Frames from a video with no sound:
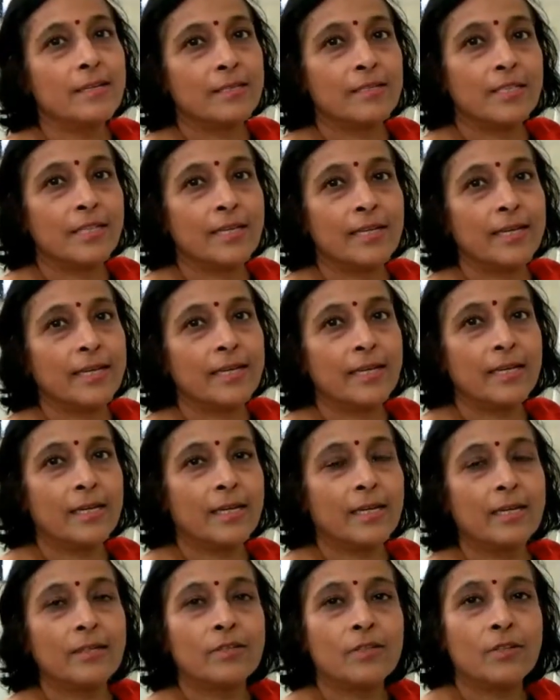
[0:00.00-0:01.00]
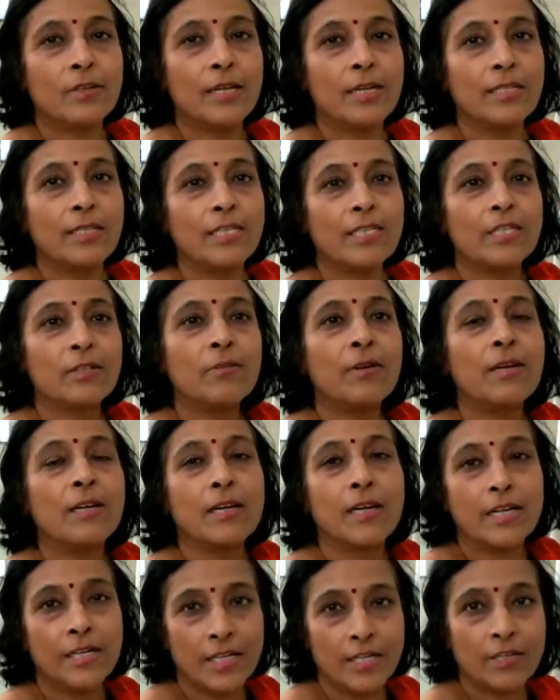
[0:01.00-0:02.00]
Chennai. So I just want to
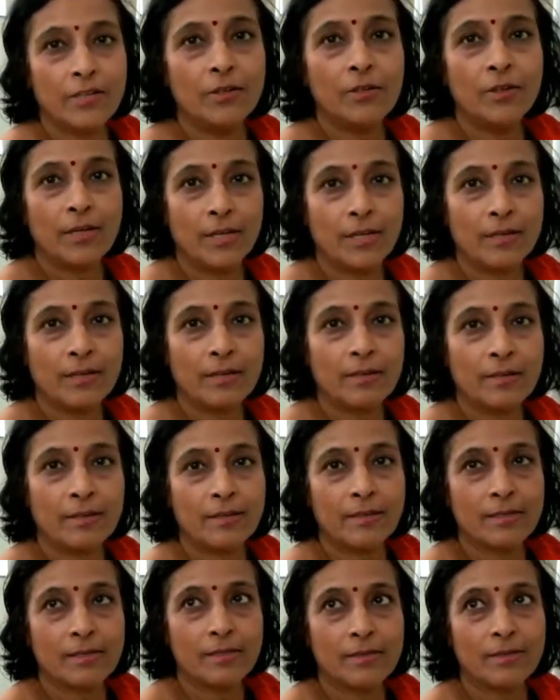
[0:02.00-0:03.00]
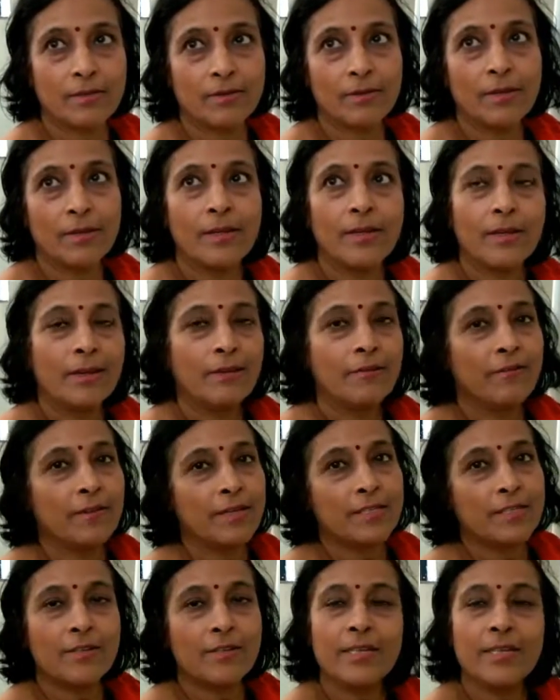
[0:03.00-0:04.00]
continue here. So
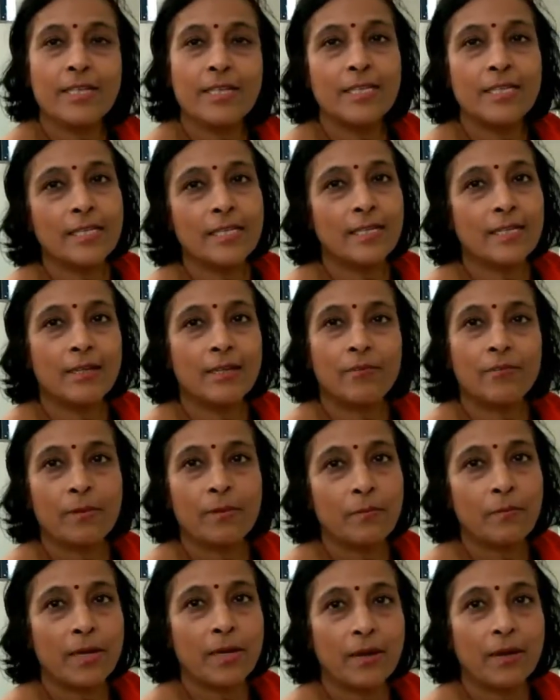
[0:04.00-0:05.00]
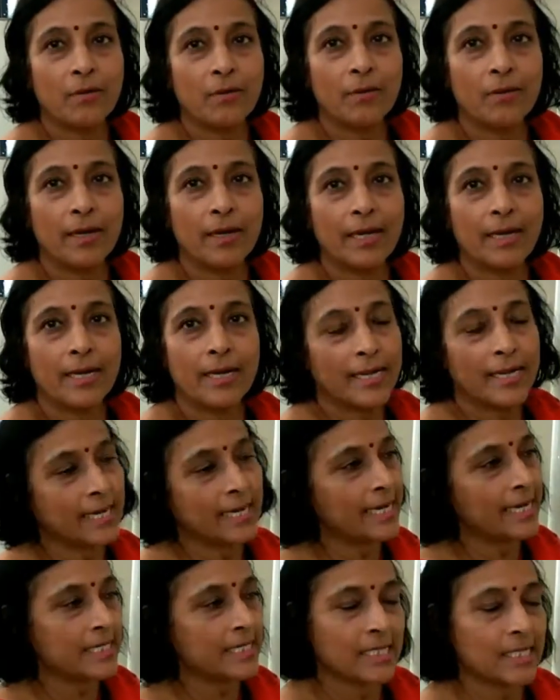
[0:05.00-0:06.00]
first ninchi from now, I had
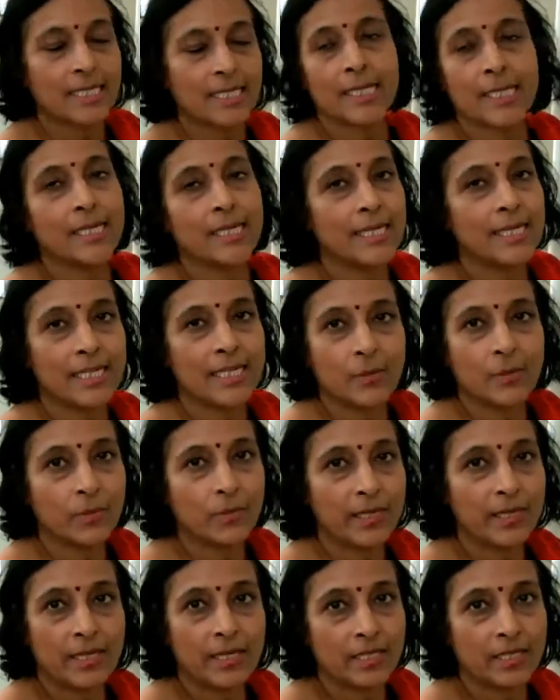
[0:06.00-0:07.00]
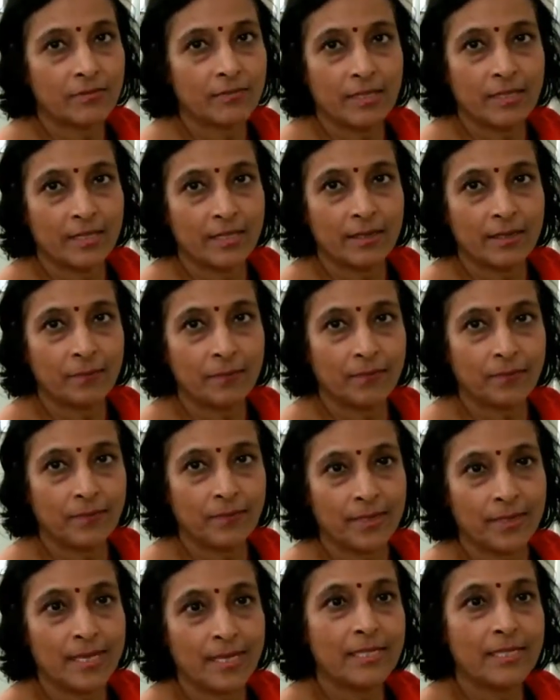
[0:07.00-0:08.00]
excellent experience with him.
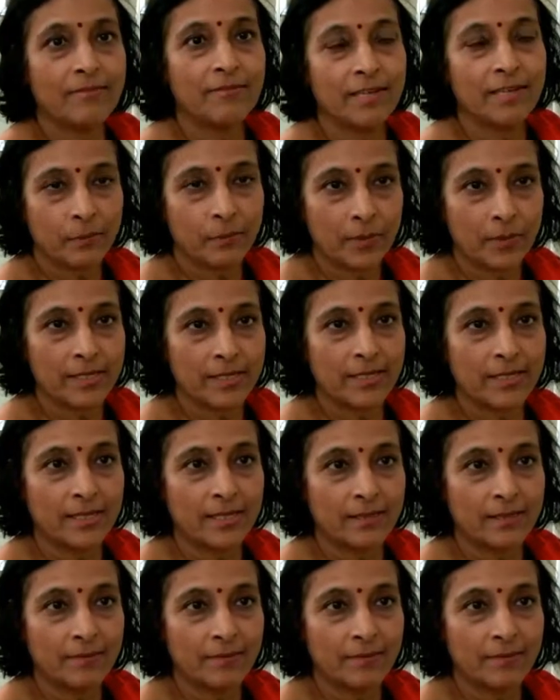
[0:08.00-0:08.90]
He's a very pleasant,